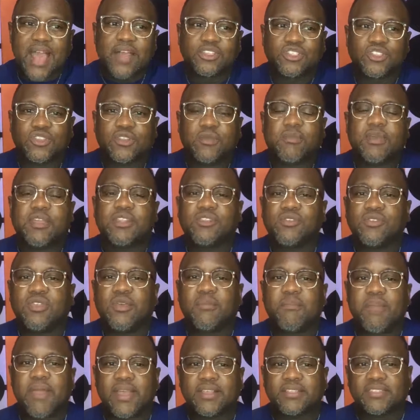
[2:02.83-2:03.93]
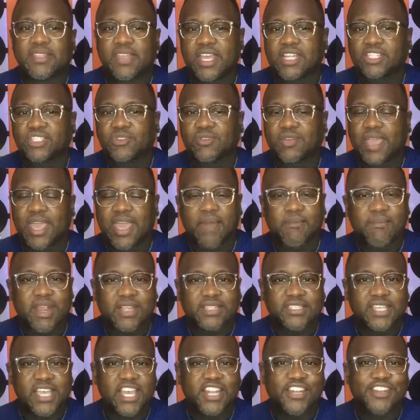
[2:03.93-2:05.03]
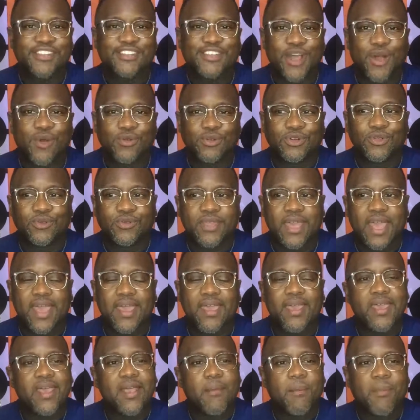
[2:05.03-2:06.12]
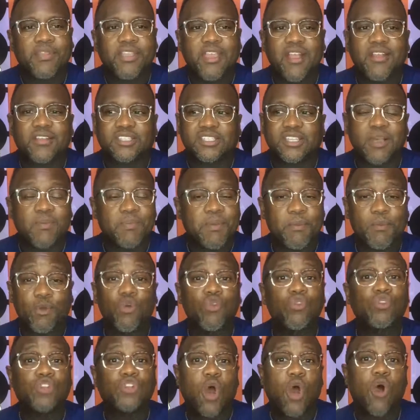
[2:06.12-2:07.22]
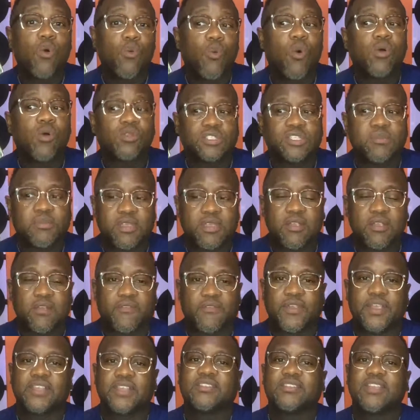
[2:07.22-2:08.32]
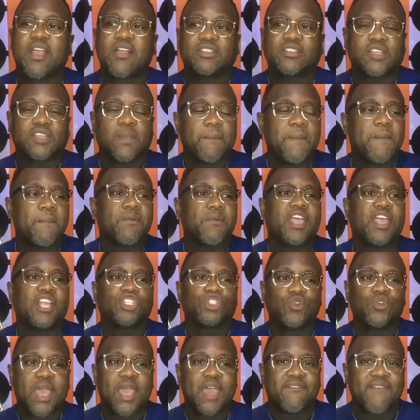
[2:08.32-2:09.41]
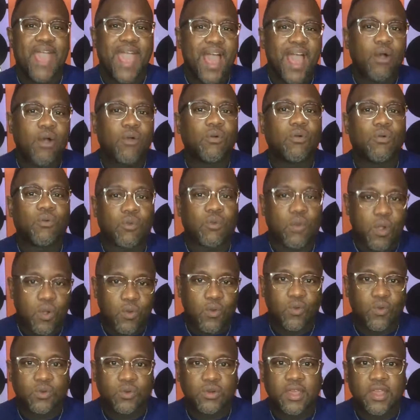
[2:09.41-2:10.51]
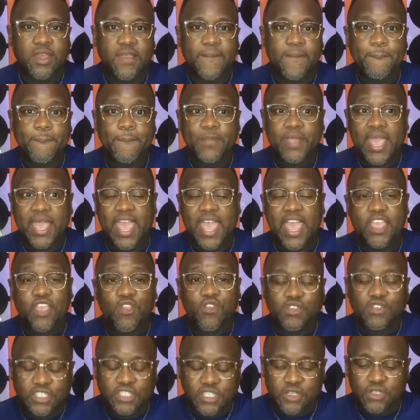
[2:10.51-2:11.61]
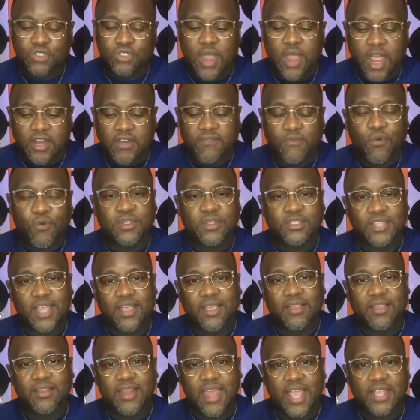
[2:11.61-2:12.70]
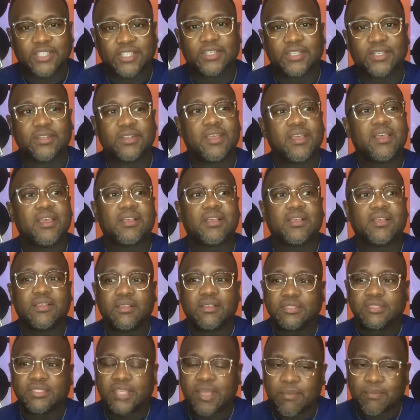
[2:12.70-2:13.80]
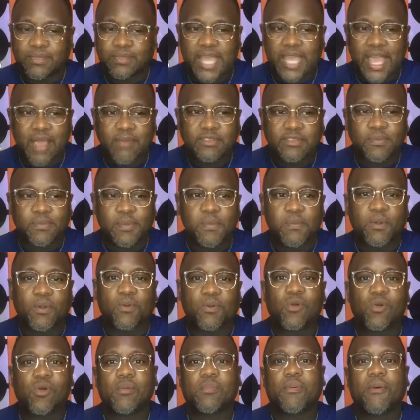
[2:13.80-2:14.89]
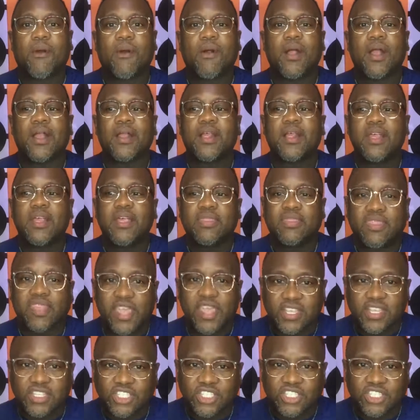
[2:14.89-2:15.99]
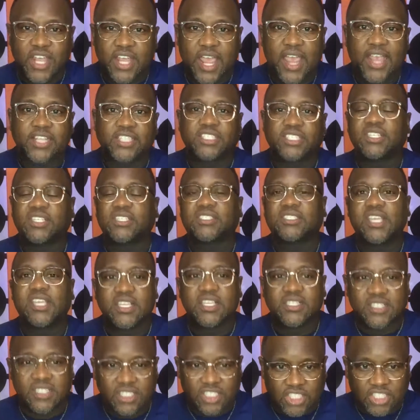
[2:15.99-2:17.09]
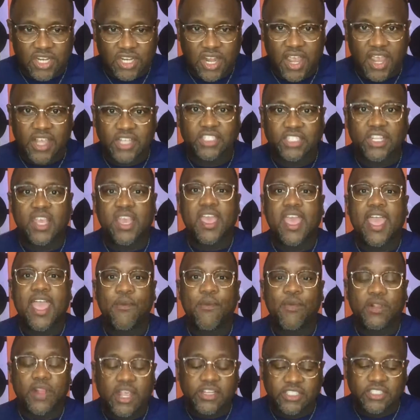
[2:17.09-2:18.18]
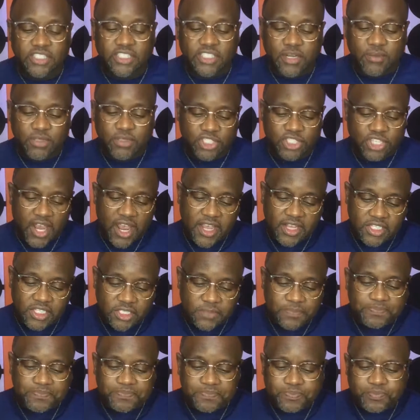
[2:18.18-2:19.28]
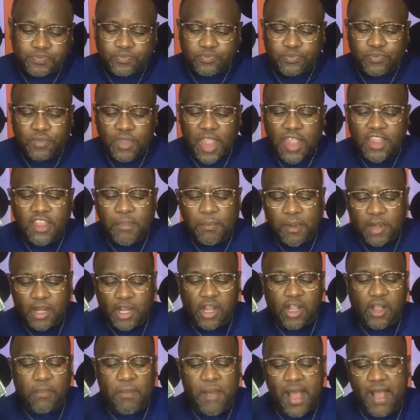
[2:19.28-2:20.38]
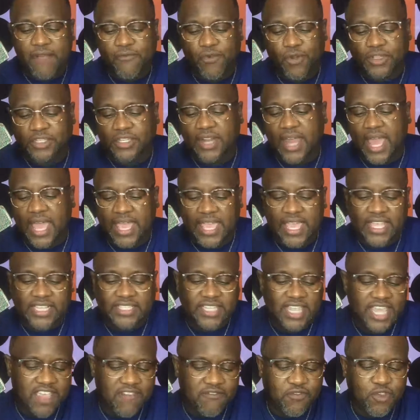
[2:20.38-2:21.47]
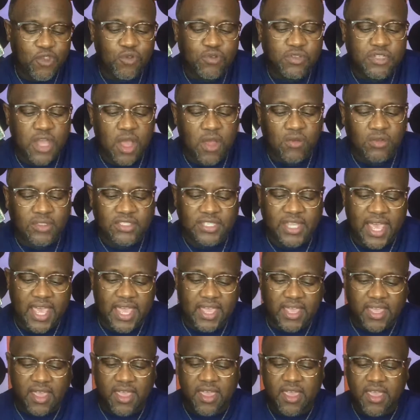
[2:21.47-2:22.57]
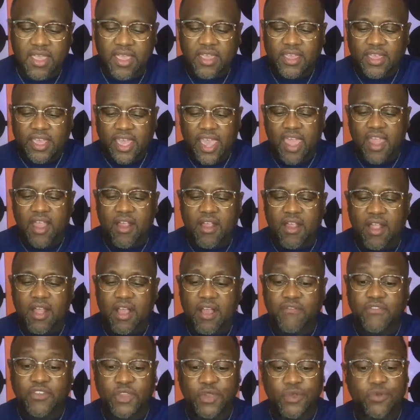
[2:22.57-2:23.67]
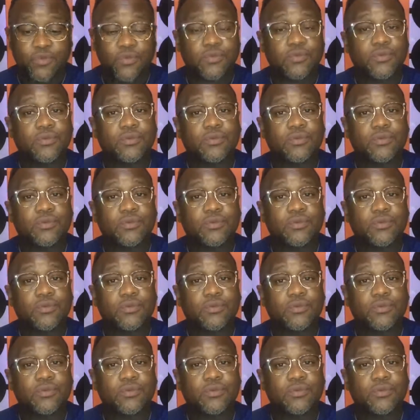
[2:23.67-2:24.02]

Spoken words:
out to them and do the best that you can. I'm not saying don't do that, but there are some people who don't want to be your friends. There are some people that you have outgrown and you're still trying to force that connection. Sometimes people grow apart, things change, seasons change, and relationships change. The book of Kabbalah for today is If You Don't Take Care of You,